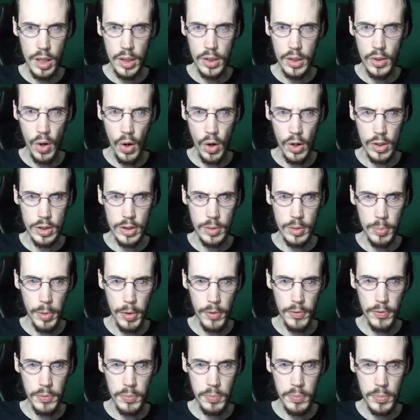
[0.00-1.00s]
The heart's
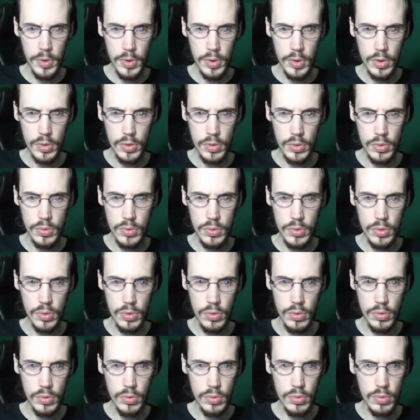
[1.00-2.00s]
above him. Doo
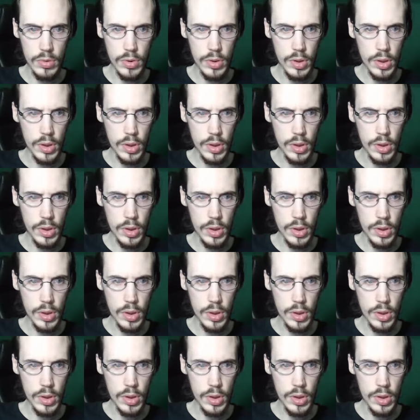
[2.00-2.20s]
doo.